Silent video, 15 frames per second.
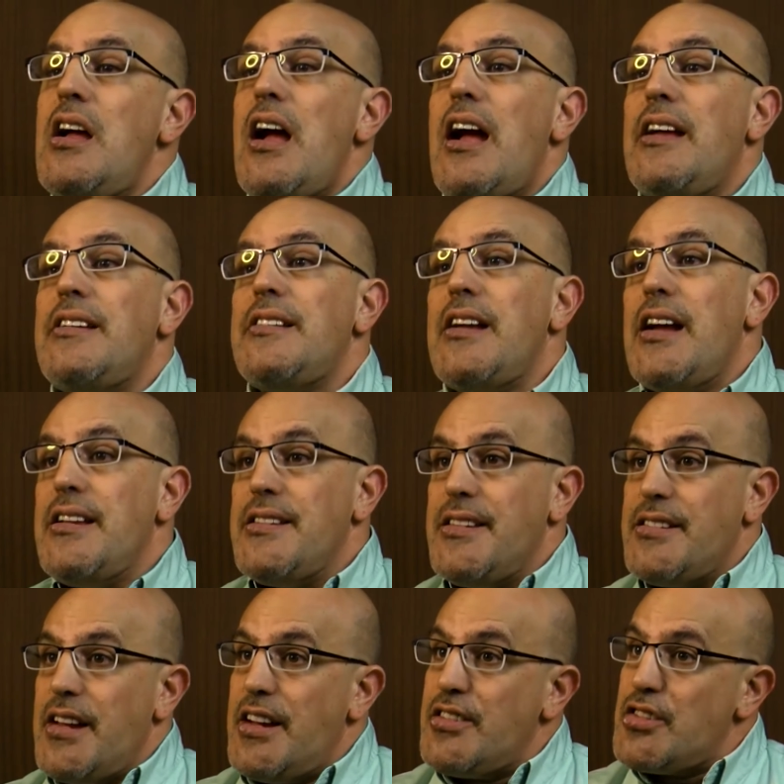
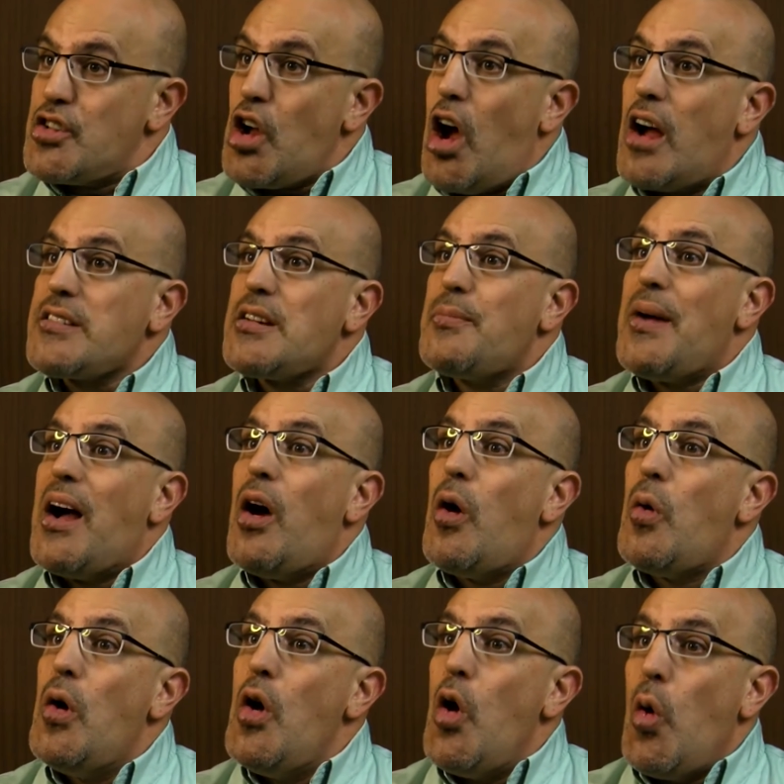and talked
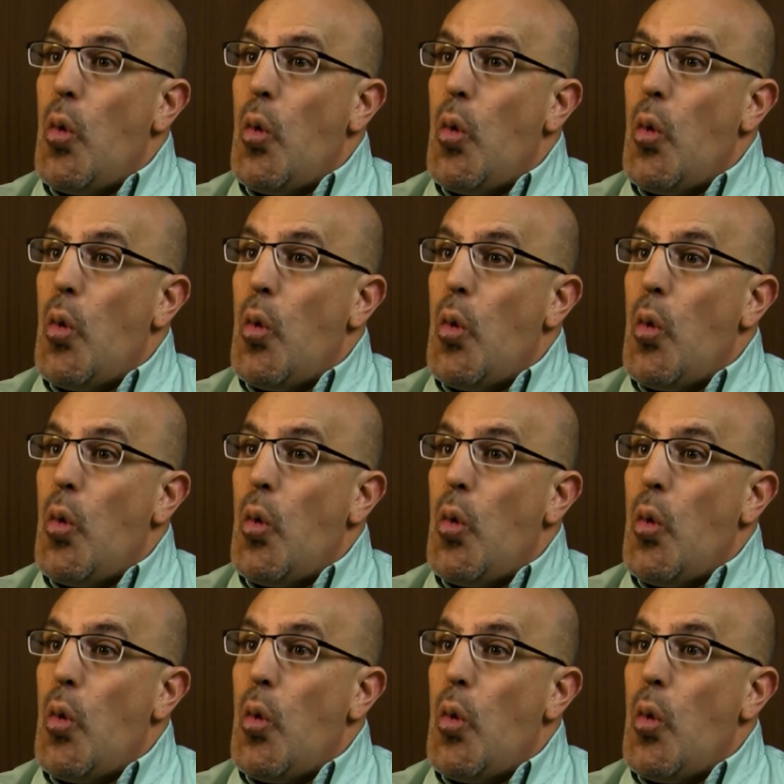about